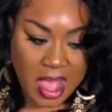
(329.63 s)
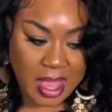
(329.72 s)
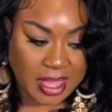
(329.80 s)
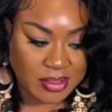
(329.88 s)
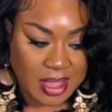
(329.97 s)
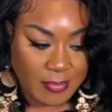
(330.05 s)
I
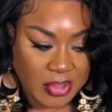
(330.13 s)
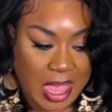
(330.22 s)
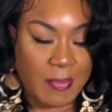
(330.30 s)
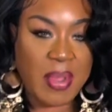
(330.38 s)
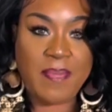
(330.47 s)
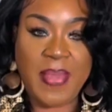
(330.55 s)
do, I'm,
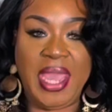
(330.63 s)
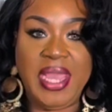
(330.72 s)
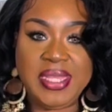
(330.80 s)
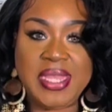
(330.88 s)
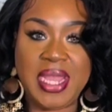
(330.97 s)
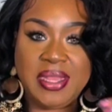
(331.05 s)
I'm
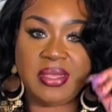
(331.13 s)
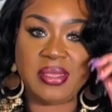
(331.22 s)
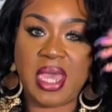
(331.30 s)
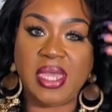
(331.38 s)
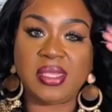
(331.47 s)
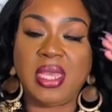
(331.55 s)
amazed at the
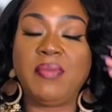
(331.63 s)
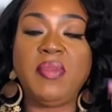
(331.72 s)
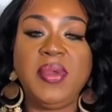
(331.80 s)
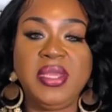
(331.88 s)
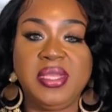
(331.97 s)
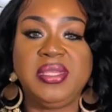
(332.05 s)
sizing. I'm
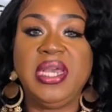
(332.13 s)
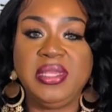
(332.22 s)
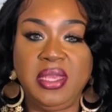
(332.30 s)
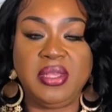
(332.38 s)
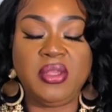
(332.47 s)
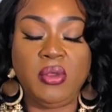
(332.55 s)
amazed the sizing
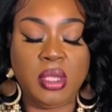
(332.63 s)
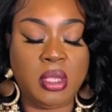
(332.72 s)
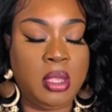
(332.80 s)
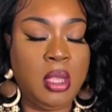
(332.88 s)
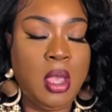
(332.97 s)
is so good.